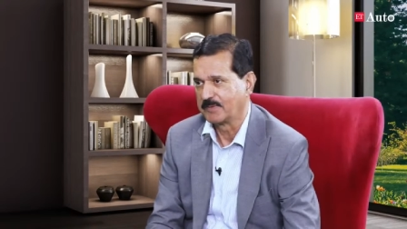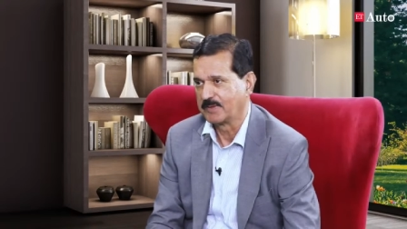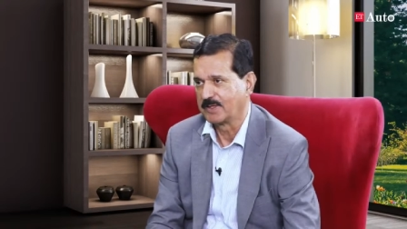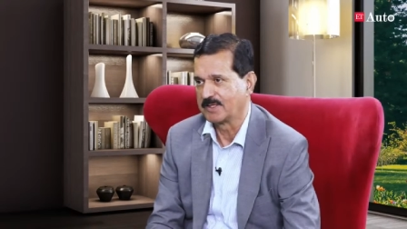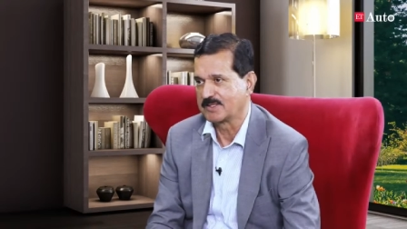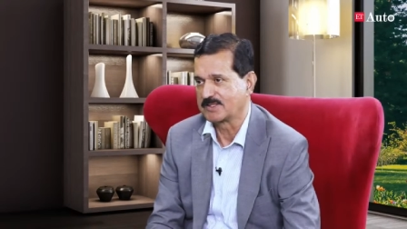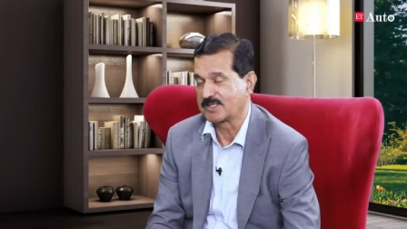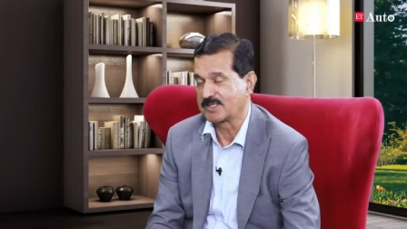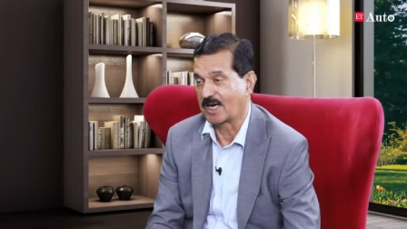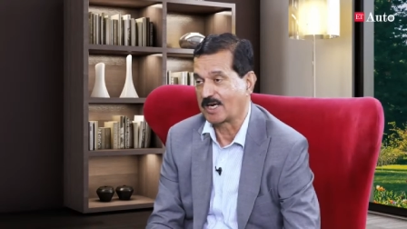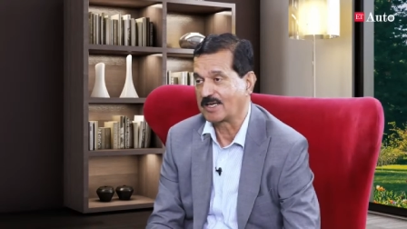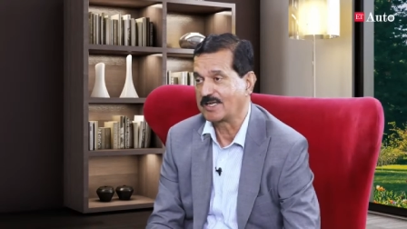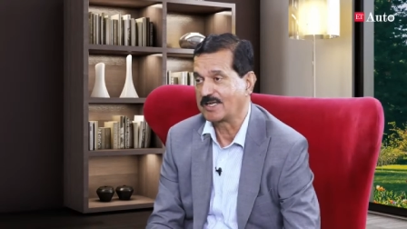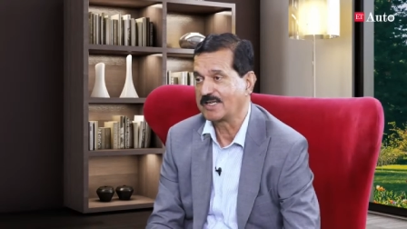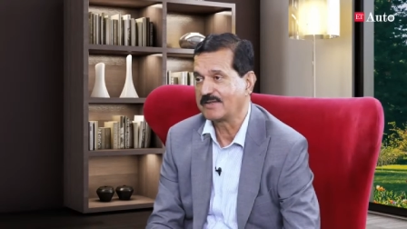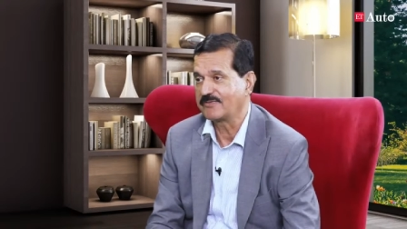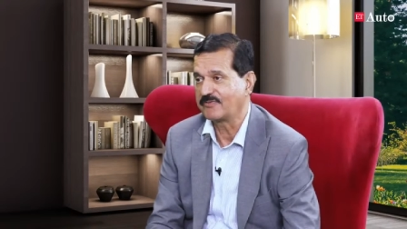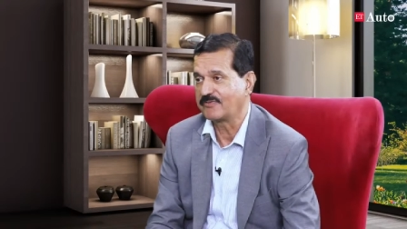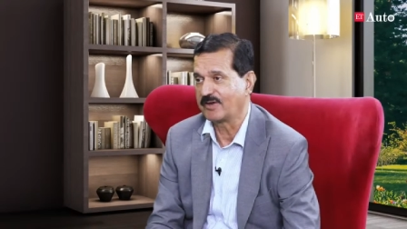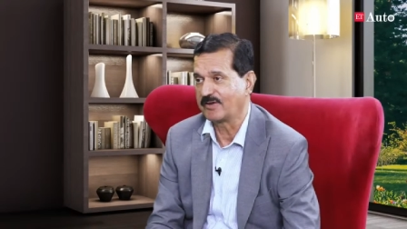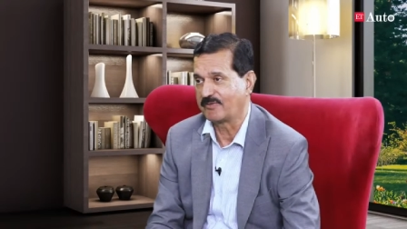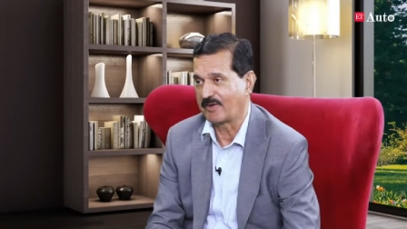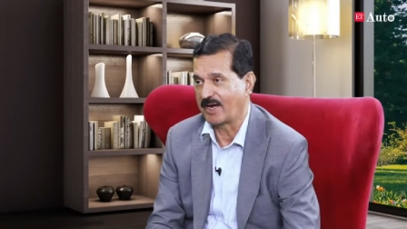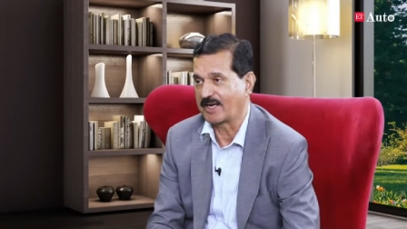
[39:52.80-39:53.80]
startling
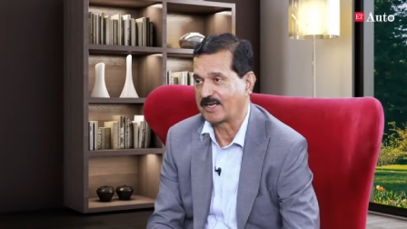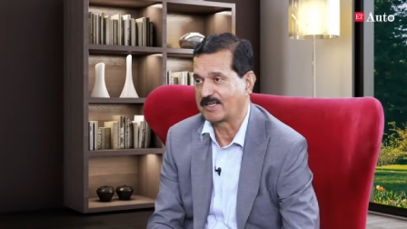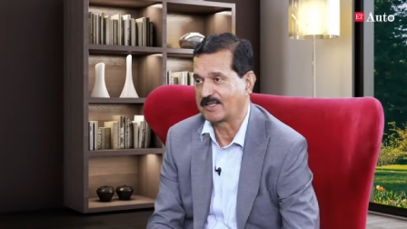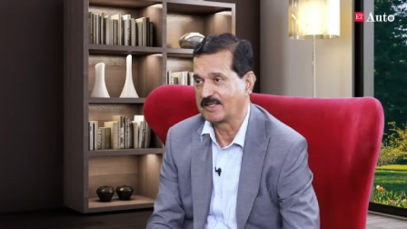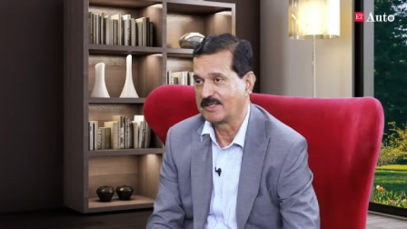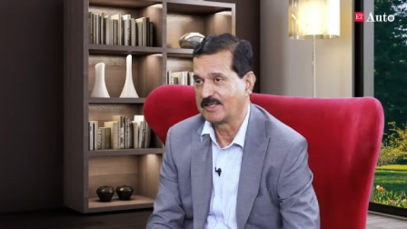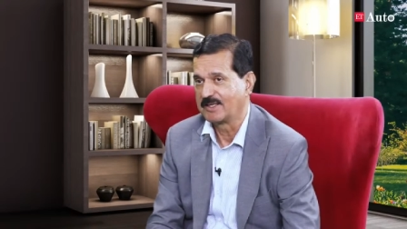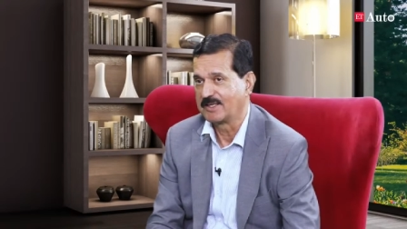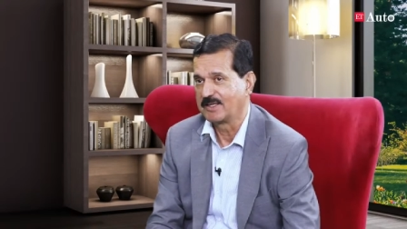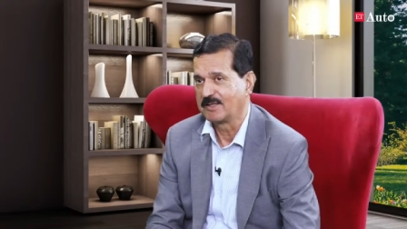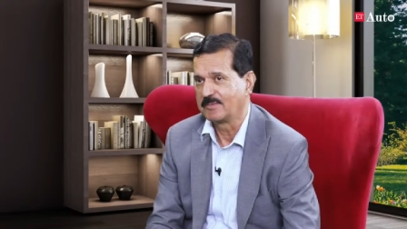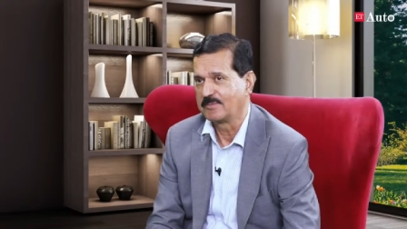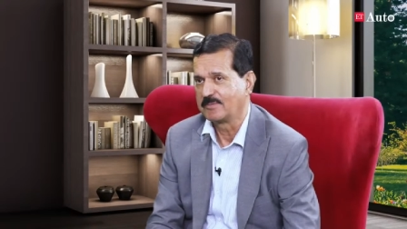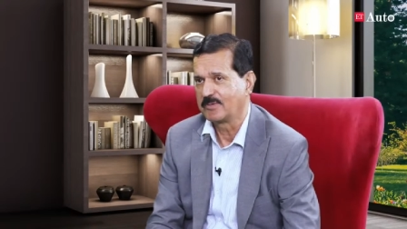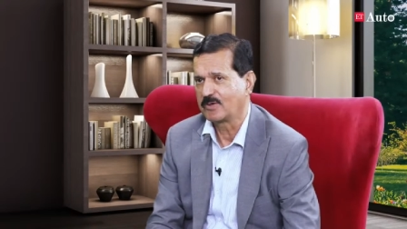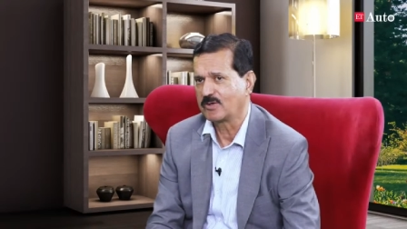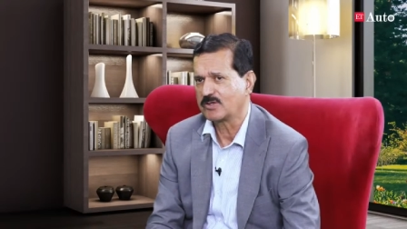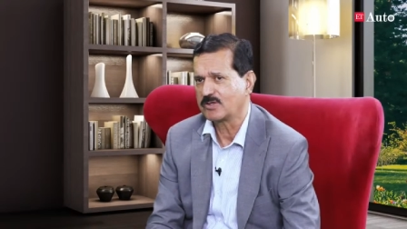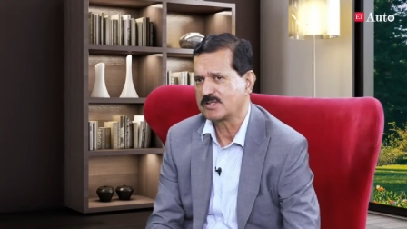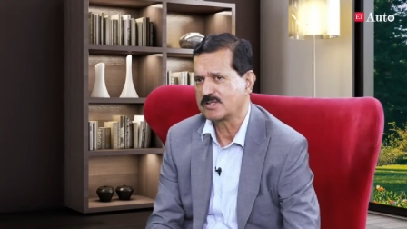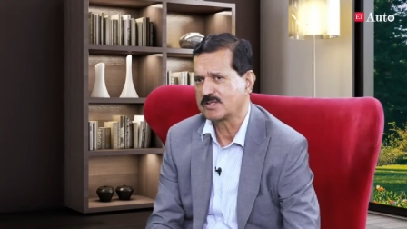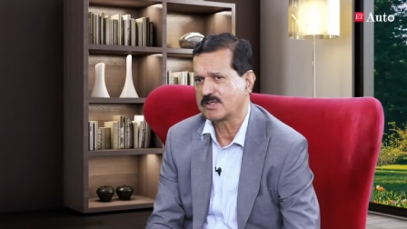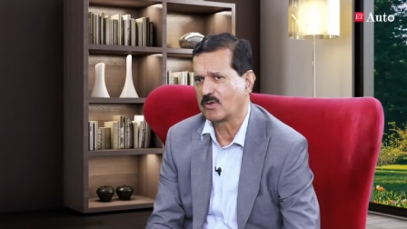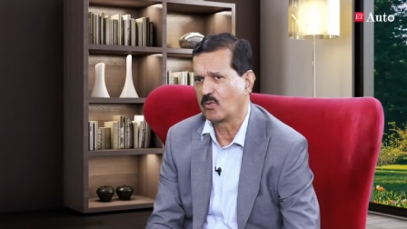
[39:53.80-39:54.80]
fact,
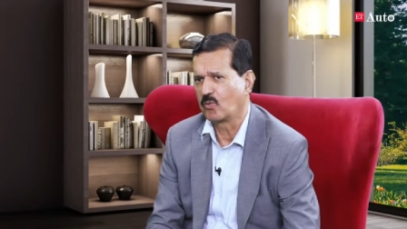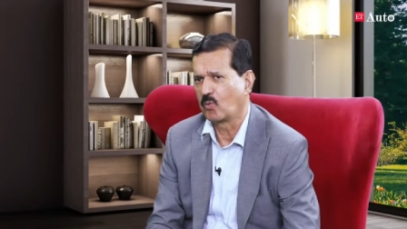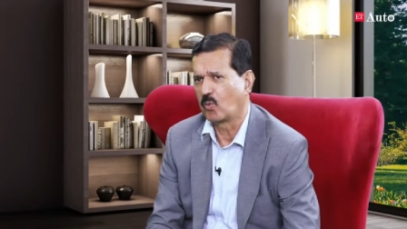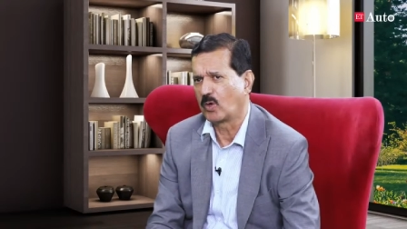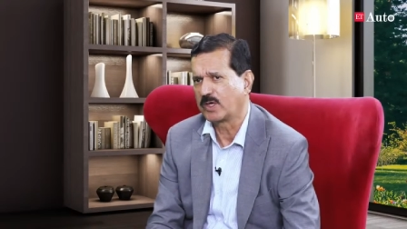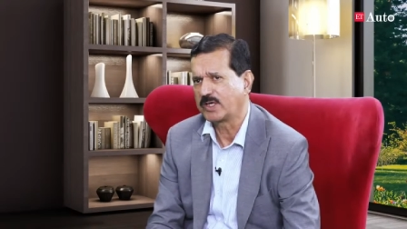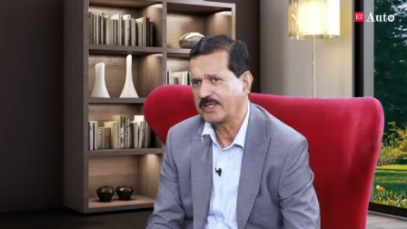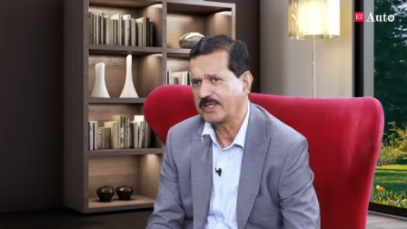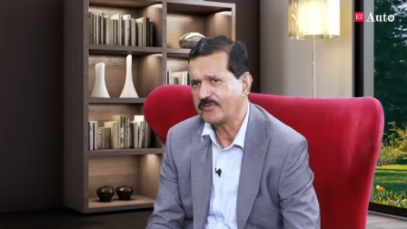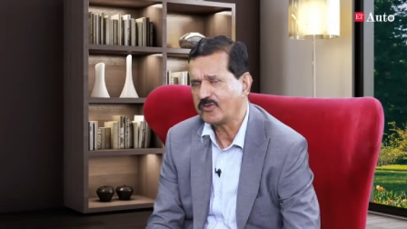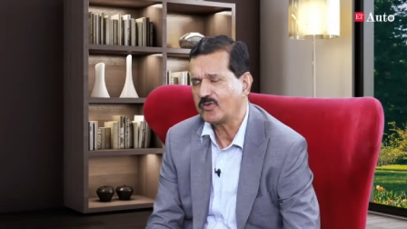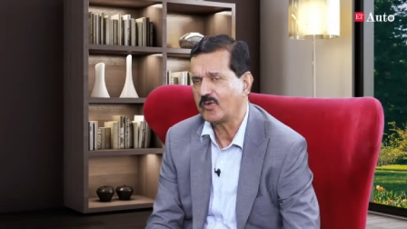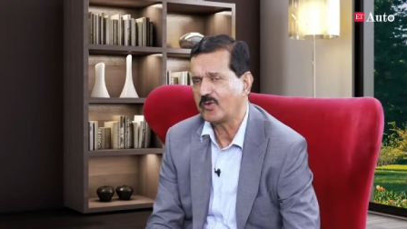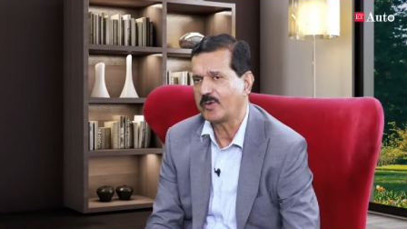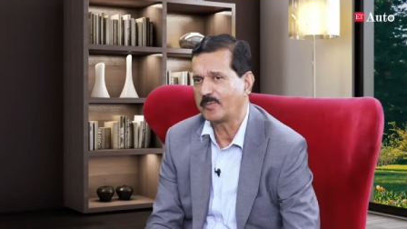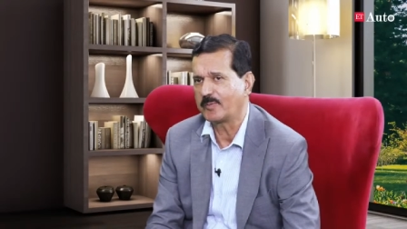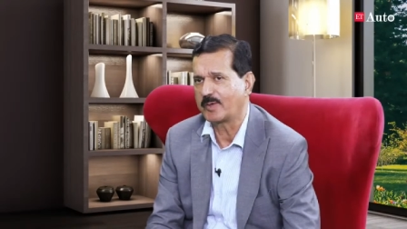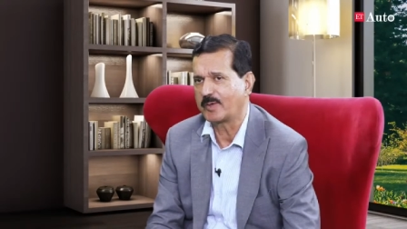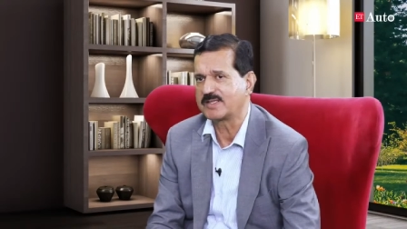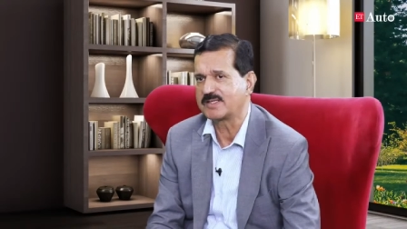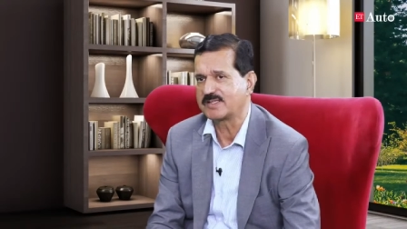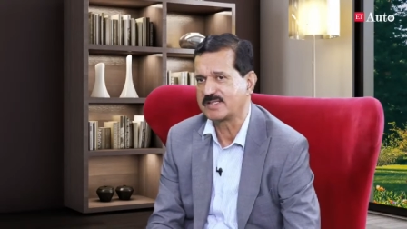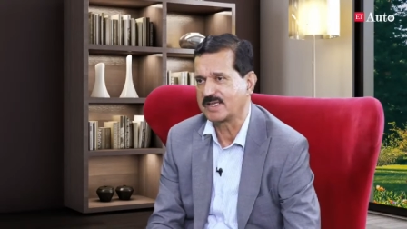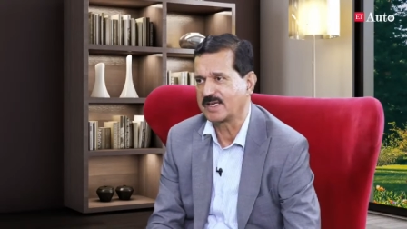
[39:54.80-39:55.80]
because whatever one
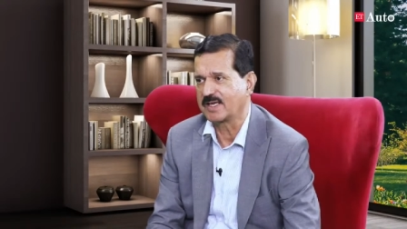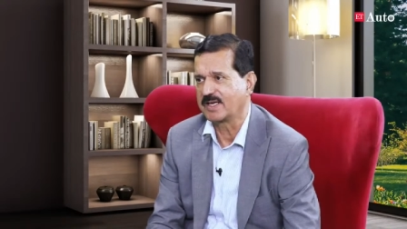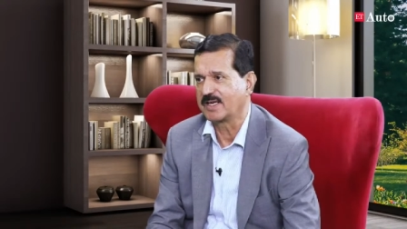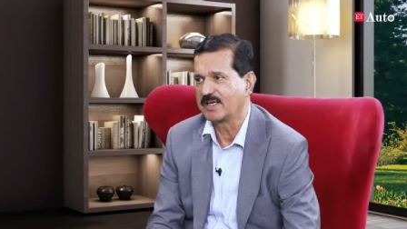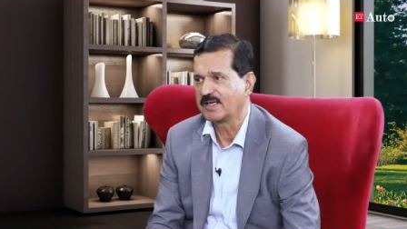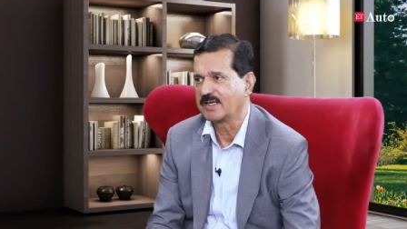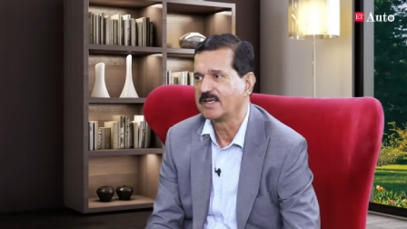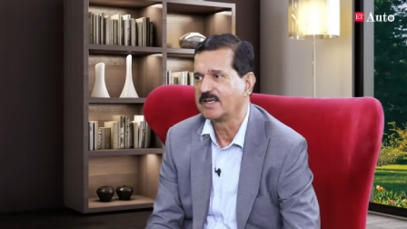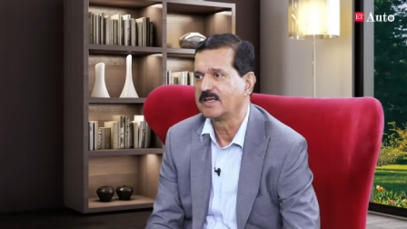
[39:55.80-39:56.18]
might say,